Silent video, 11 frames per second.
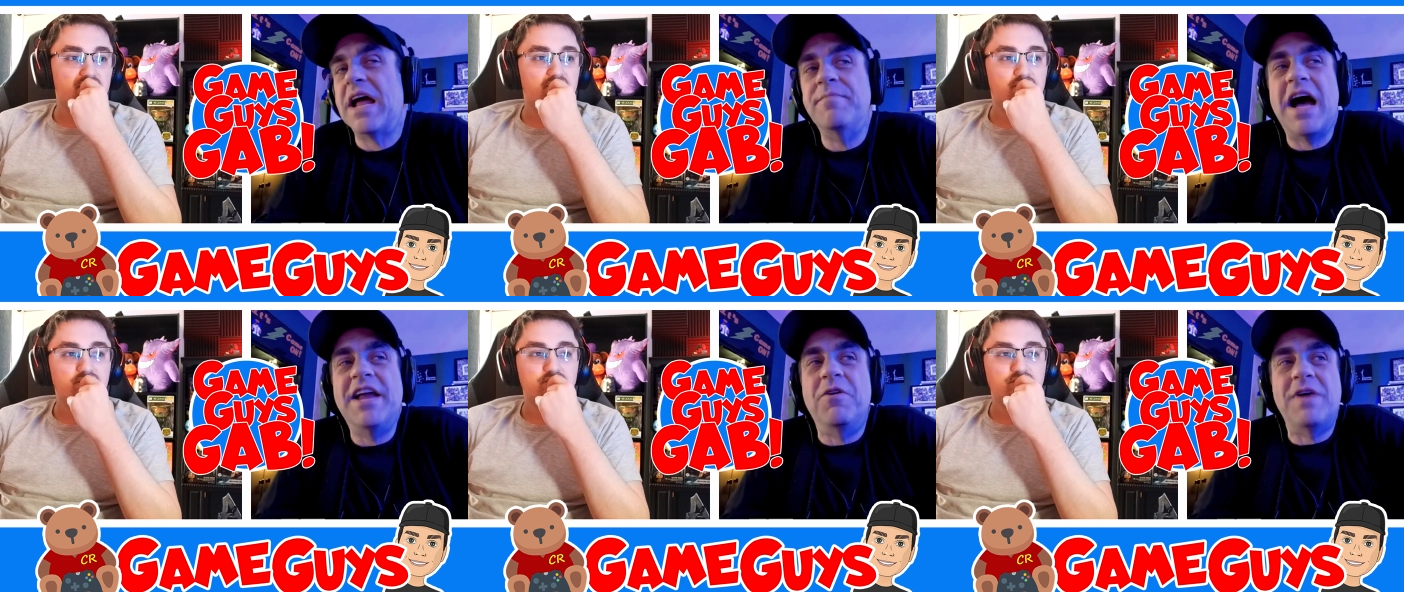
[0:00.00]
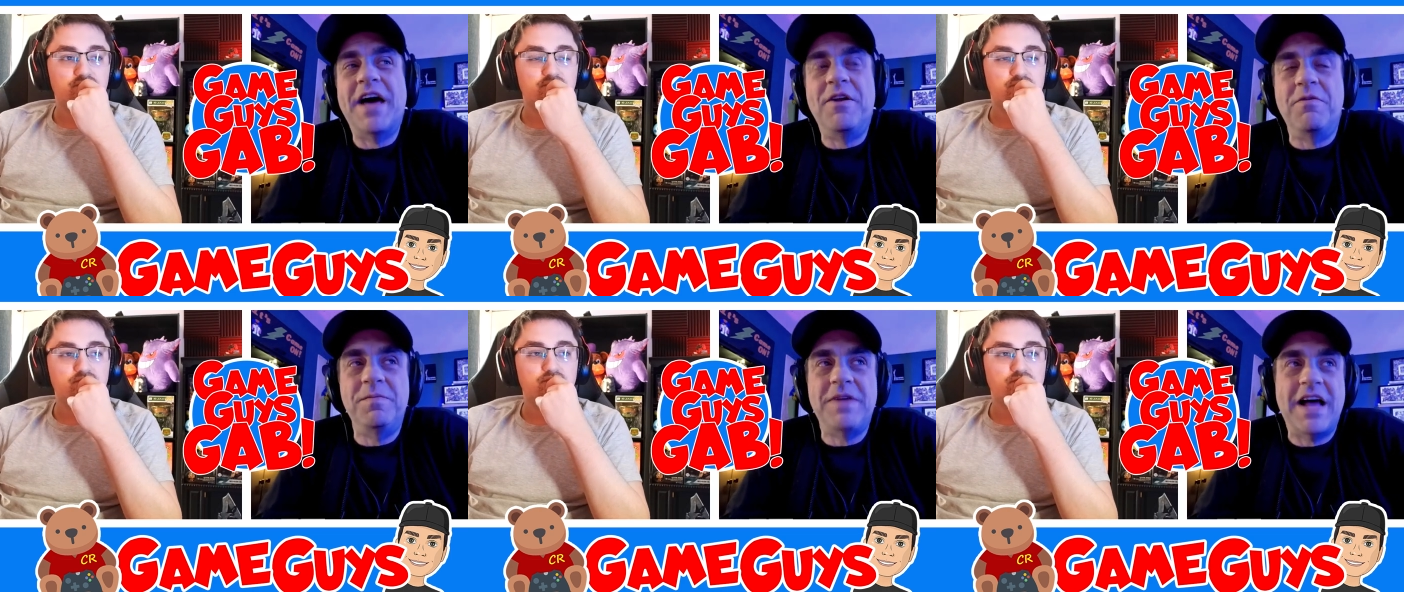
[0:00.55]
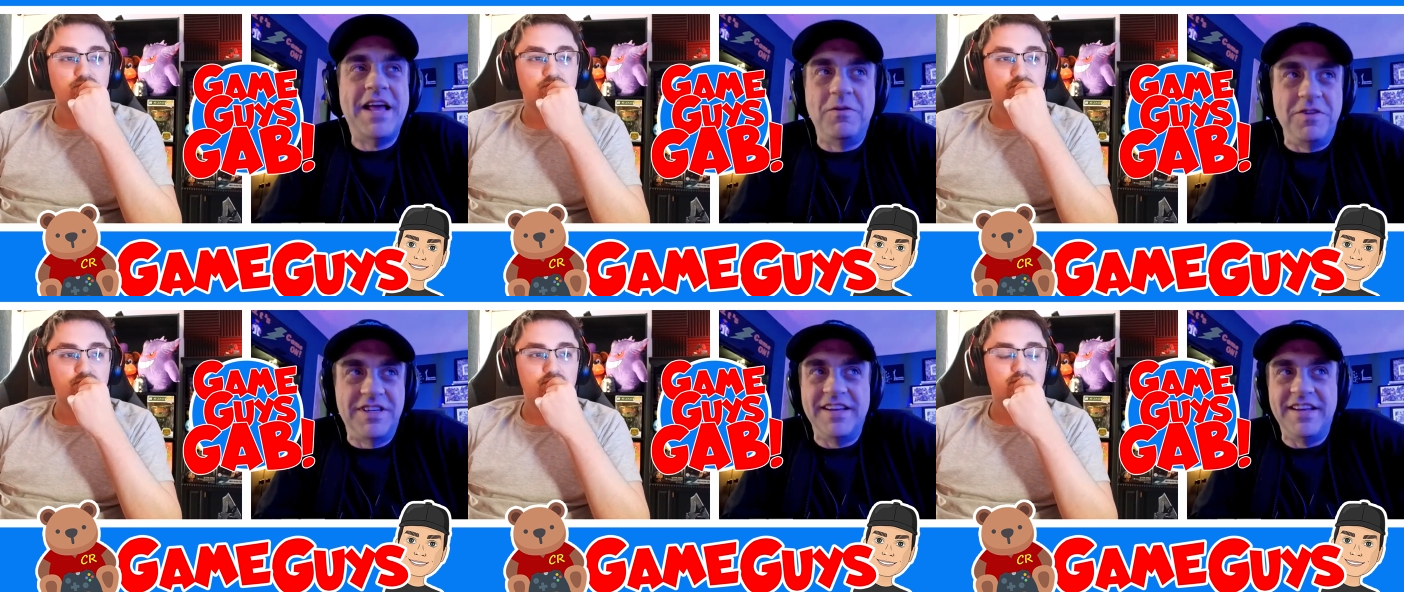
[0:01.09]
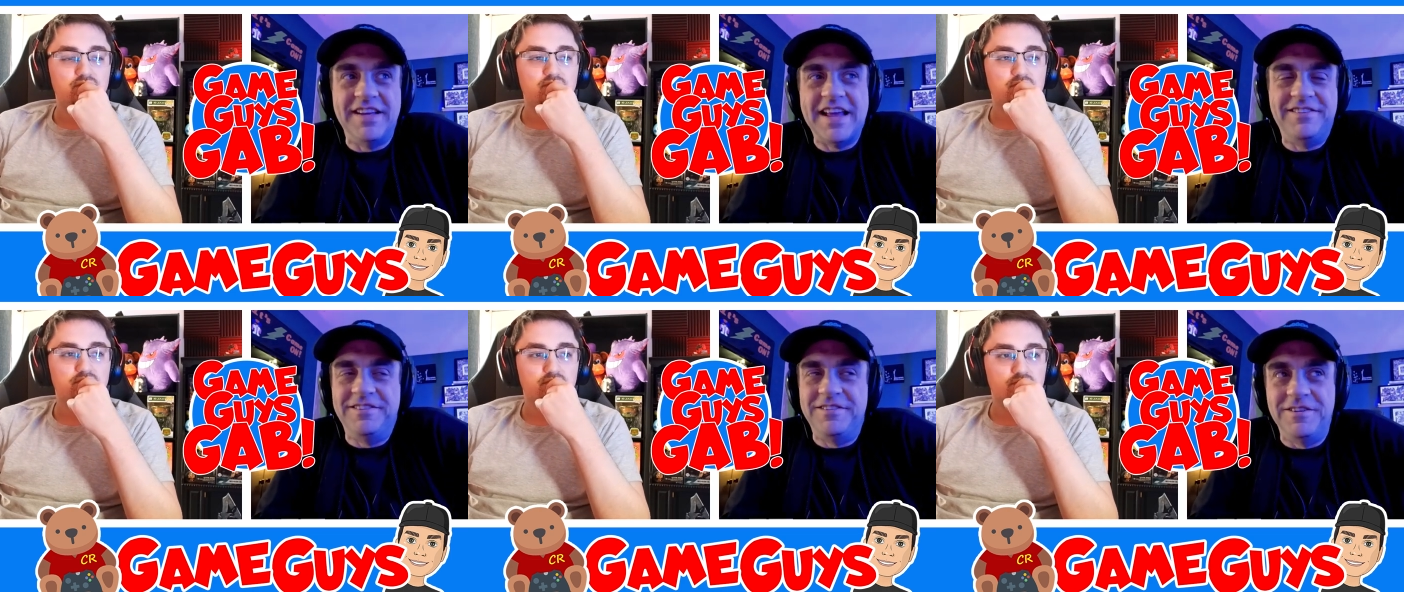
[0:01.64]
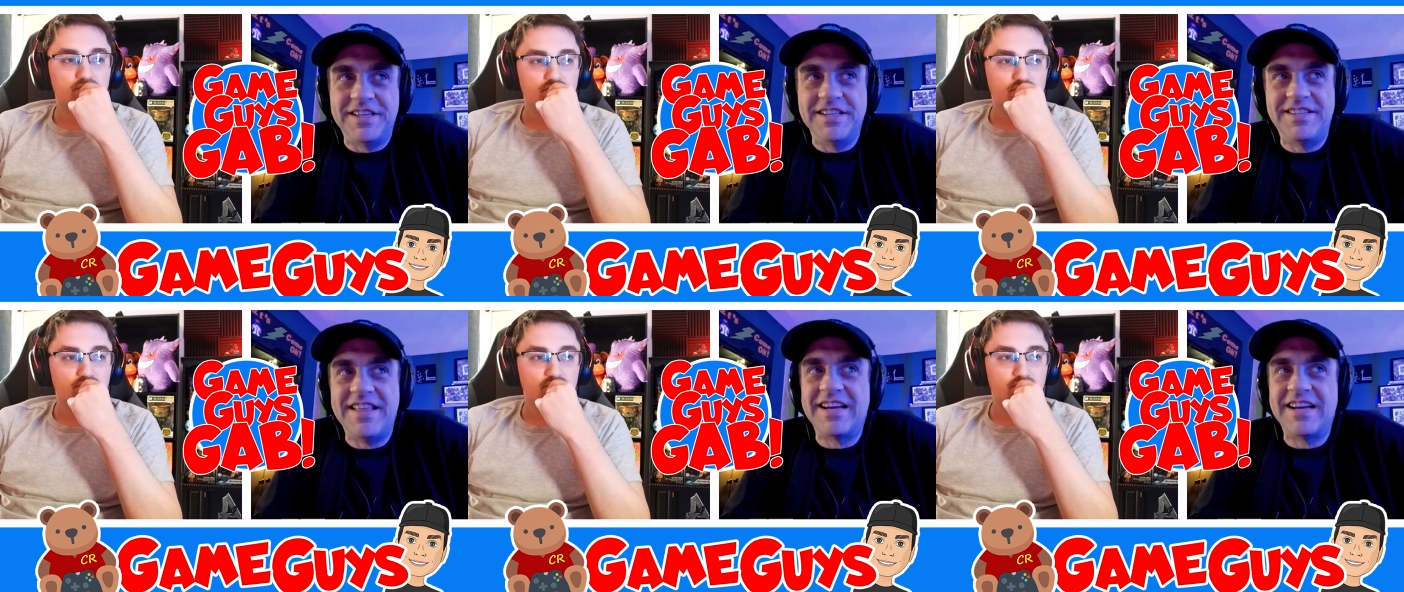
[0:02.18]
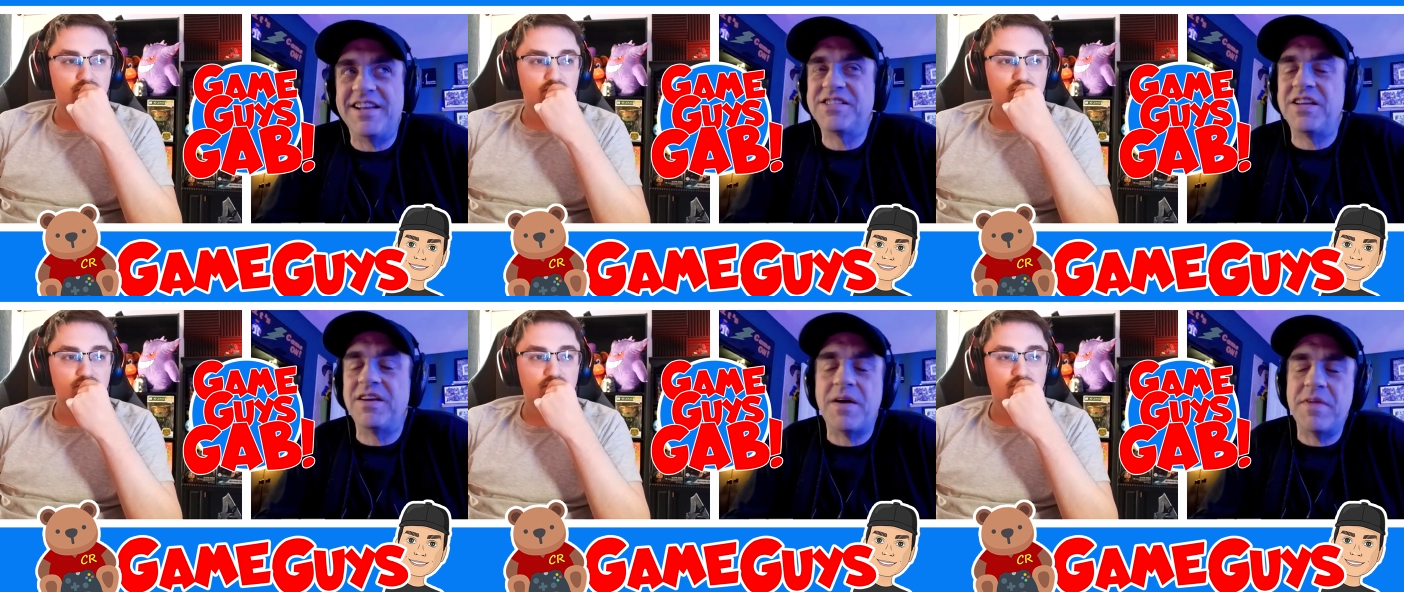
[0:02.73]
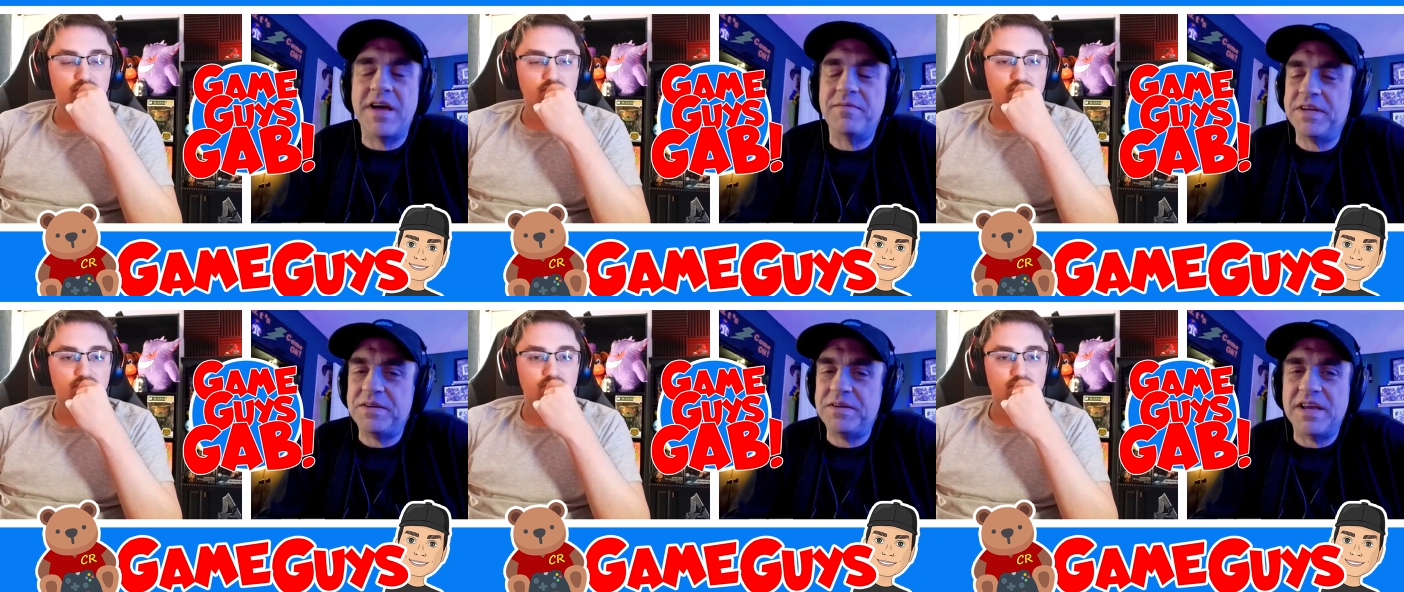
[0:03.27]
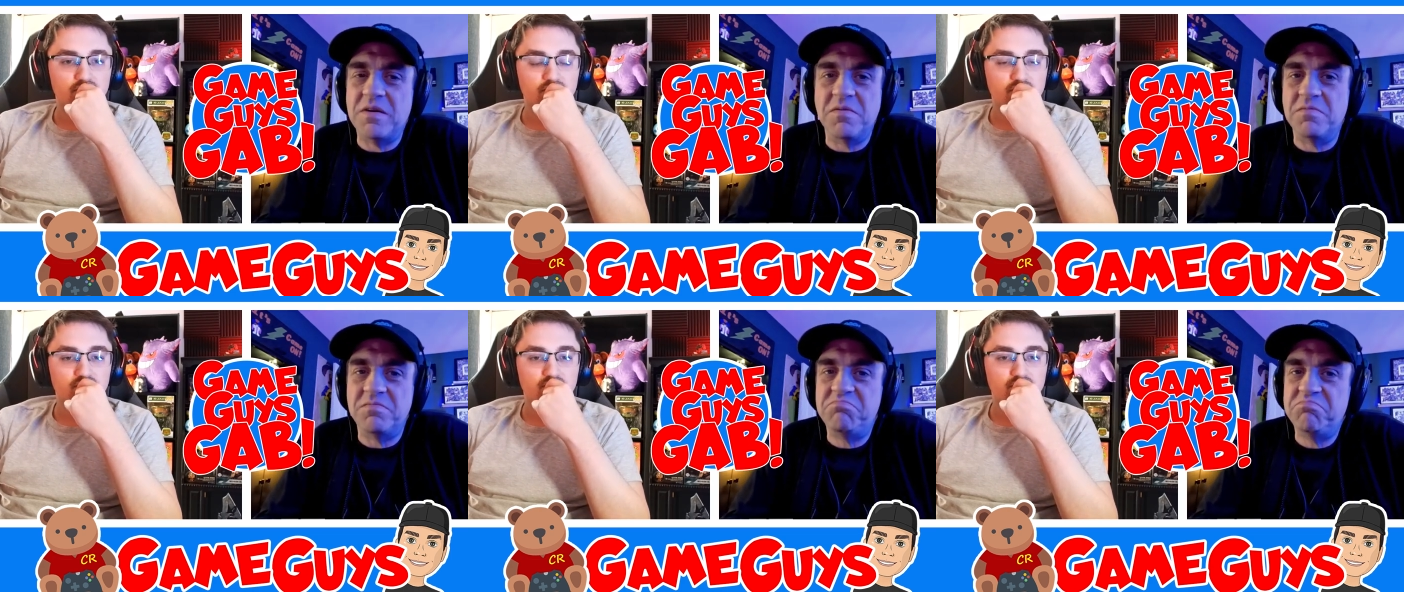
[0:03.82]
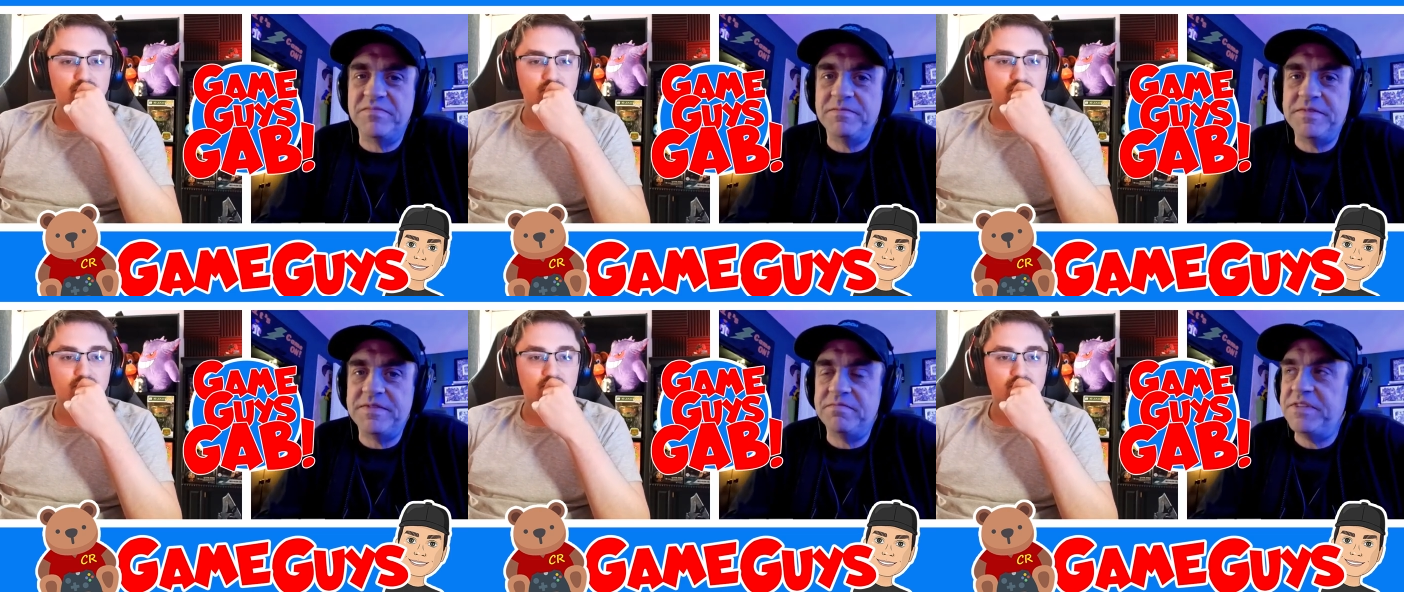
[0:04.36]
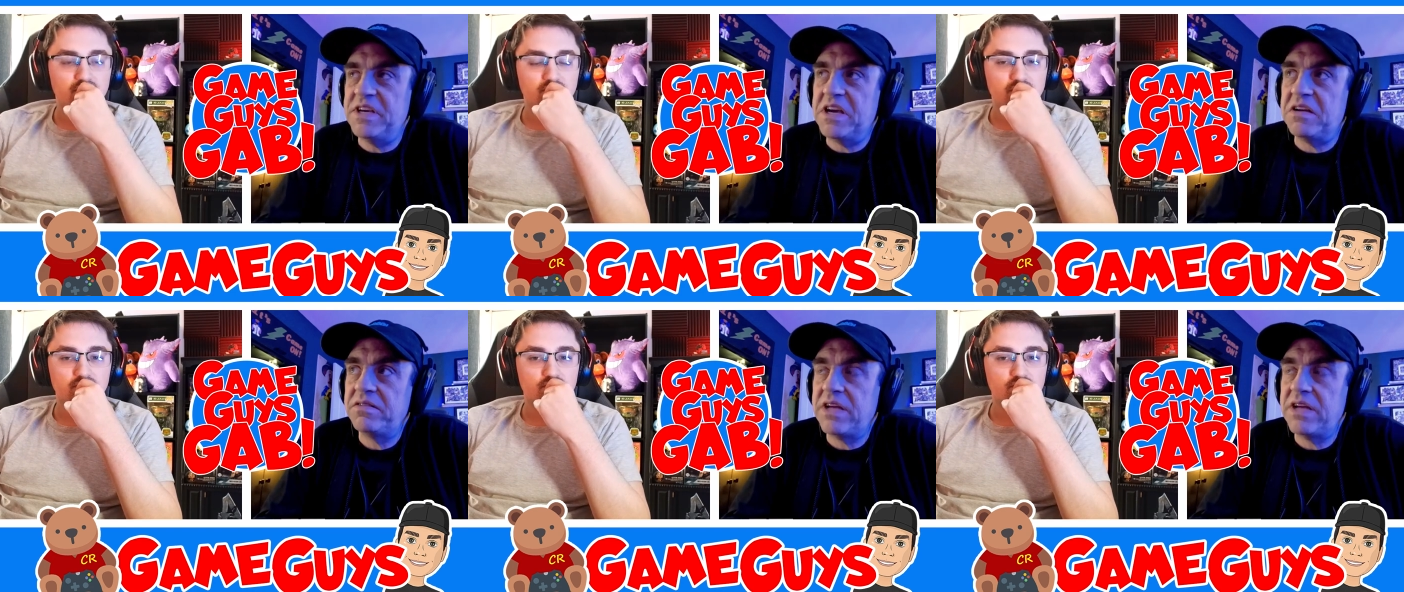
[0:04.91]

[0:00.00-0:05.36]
Speaker 1: but I'm I don't I don't I don't look at, at look into that kind of stuff. I'm not I, I don't yeah.